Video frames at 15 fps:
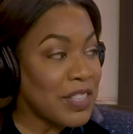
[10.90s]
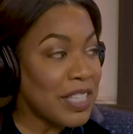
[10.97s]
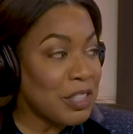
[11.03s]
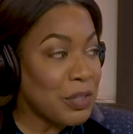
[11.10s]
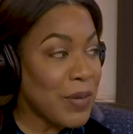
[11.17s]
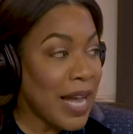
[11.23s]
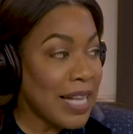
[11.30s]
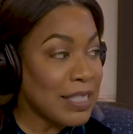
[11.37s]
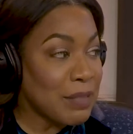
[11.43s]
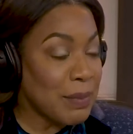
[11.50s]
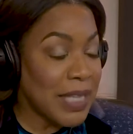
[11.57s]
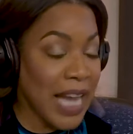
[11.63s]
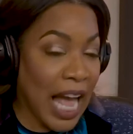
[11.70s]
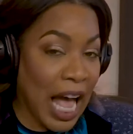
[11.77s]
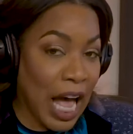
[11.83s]
that you asked
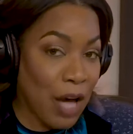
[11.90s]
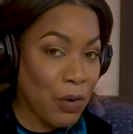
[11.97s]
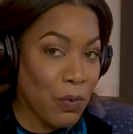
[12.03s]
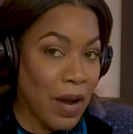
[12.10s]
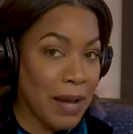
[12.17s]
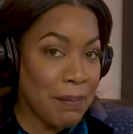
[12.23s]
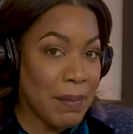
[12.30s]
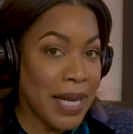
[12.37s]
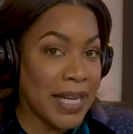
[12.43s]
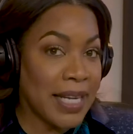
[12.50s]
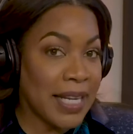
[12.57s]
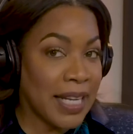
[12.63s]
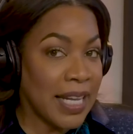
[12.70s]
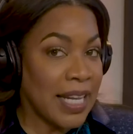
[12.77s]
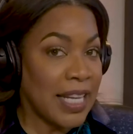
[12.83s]
me. How do I
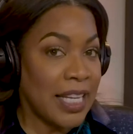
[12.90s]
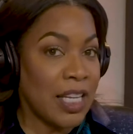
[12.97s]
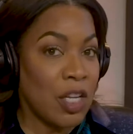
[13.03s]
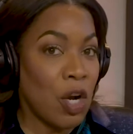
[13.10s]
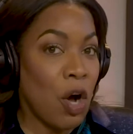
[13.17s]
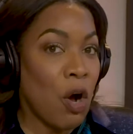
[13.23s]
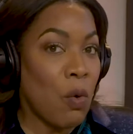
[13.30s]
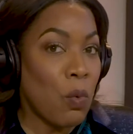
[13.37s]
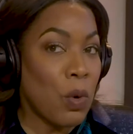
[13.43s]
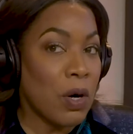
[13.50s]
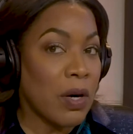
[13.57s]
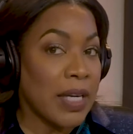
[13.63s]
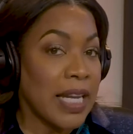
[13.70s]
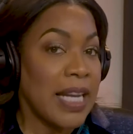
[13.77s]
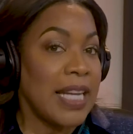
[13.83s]
make it all
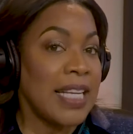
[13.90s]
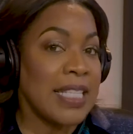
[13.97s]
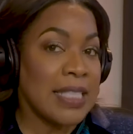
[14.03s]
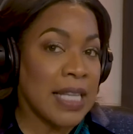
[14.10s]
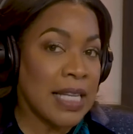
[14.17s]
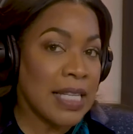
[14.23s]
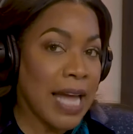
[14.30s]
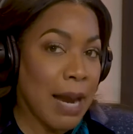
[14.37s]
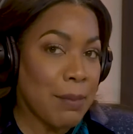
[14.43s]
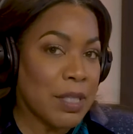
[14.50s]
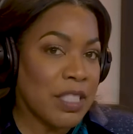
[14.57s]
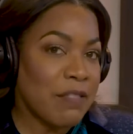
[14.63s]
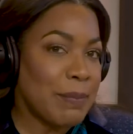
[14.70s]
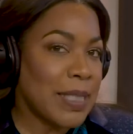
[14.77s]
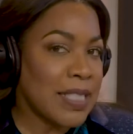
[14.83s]
work? It's
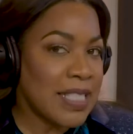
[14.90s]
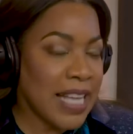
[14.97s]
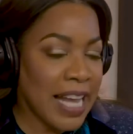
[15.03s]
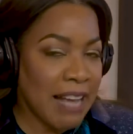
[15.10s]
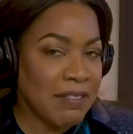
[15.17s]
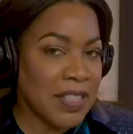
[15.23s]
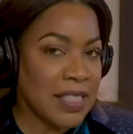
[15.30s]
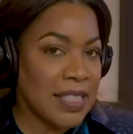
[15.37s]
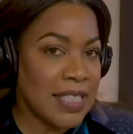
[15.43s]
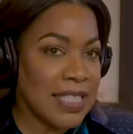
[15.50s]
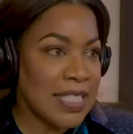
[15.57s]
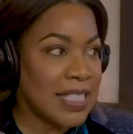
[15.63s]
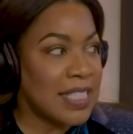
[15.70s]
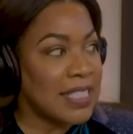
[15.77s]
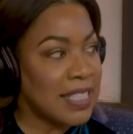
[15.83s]
collaborative because I have to
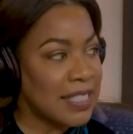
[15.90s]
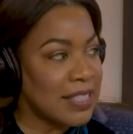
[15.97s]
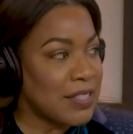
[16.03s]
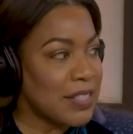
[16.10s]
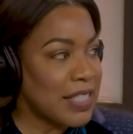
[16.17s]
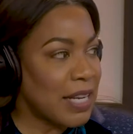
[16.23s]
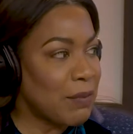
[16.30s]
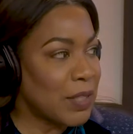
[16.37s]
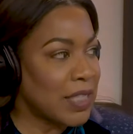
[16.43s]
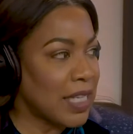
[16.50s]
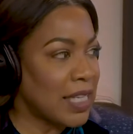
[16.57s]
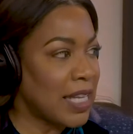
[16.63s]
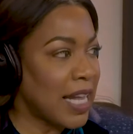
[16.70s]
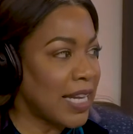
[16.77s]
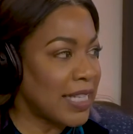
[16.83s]
listen and understand what the
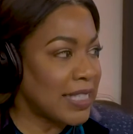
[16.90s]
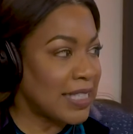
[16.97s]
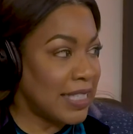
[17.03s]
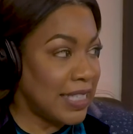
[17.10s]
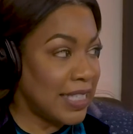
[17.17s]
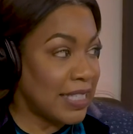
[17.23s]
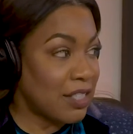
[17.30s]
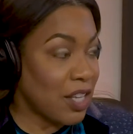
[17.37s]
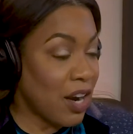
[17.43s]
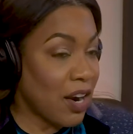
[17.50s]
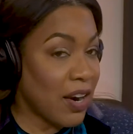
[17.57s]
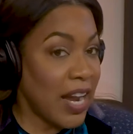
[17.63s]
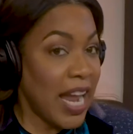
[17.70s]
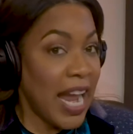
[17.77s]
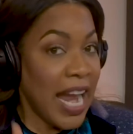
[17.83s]
client's needs are.
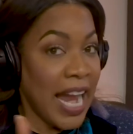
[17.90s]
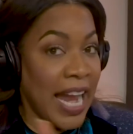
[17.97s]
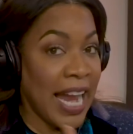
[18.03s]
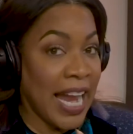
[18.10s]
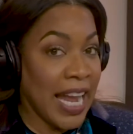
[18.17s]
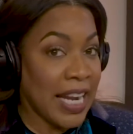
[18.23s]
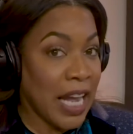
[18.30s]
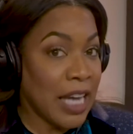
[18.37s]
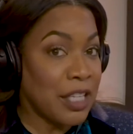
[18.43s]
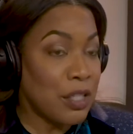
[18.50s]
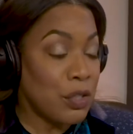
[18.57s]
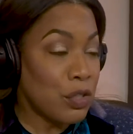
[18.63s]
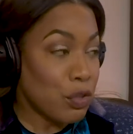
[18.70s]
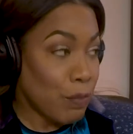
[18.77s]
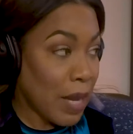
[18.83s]
And I
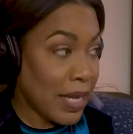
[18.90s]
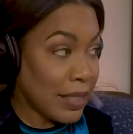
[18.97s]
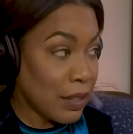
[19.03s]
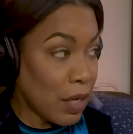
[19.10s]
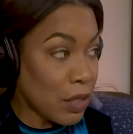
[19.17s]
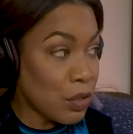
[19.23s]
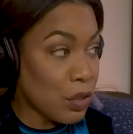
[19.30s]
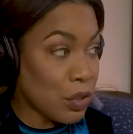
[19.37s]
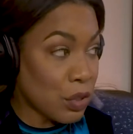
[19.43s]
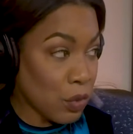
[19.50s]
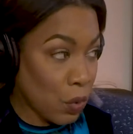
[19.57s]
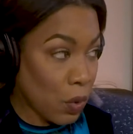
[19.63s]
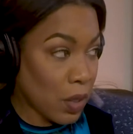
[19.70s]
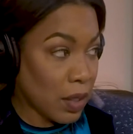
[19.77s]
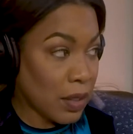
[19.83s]
use my
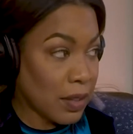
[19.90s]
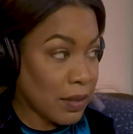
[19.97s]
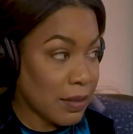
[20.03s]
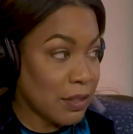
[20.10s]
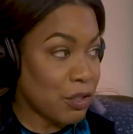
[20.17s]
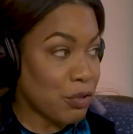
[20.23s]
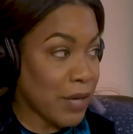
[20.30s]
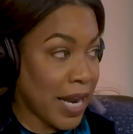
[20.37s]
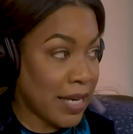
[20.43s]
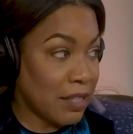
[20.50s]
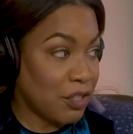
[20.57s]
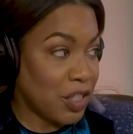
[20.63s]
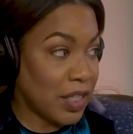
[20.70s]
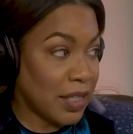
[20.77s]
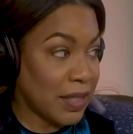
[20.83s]
SOAR
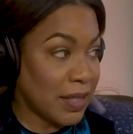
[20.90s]
strategy.